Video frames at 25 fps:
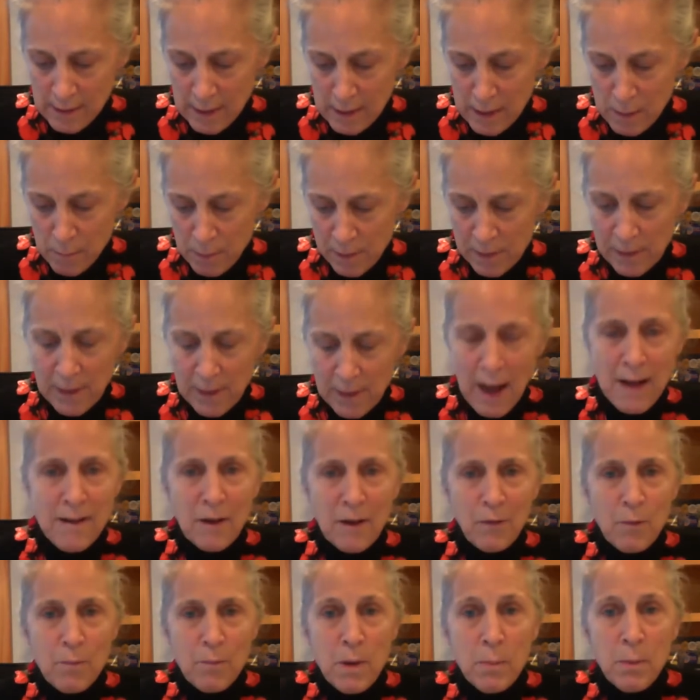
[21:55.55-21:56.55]
keep in
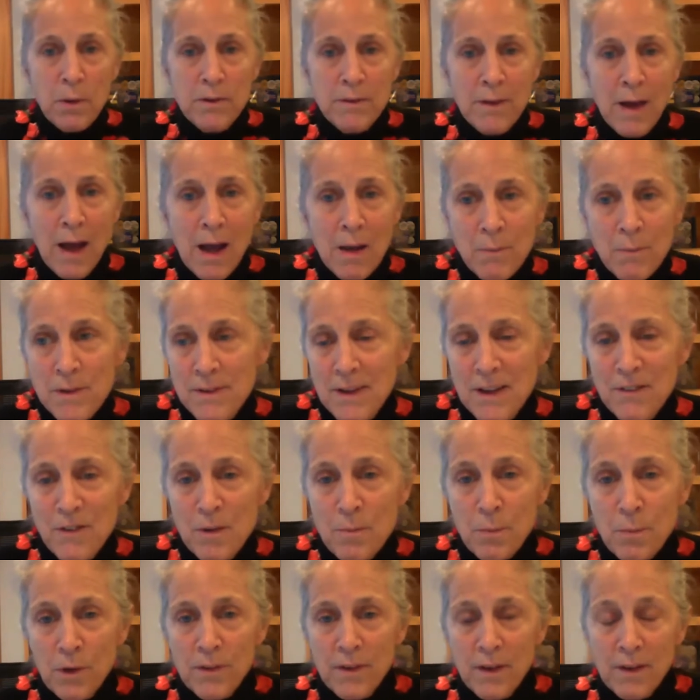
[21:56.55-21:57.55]
contact with people is I've been
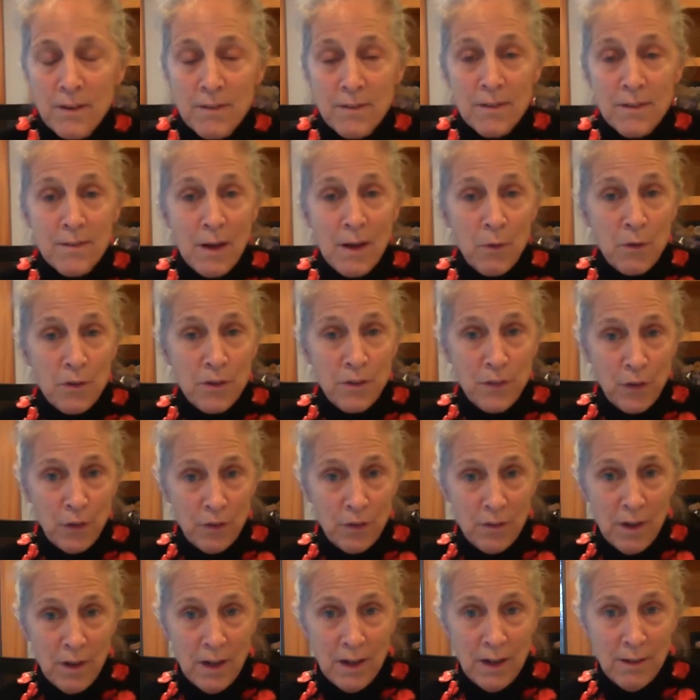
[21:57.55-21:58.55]
saving birthdays since I was
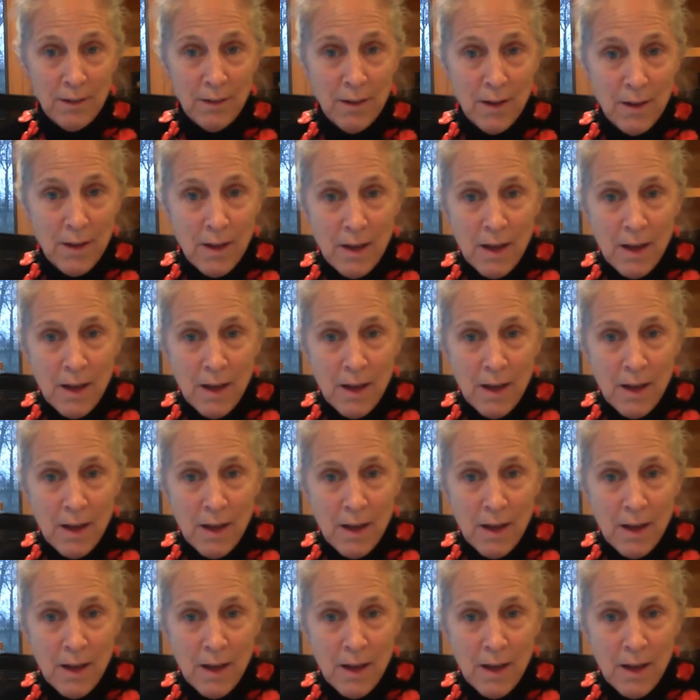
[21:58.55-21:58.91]
13.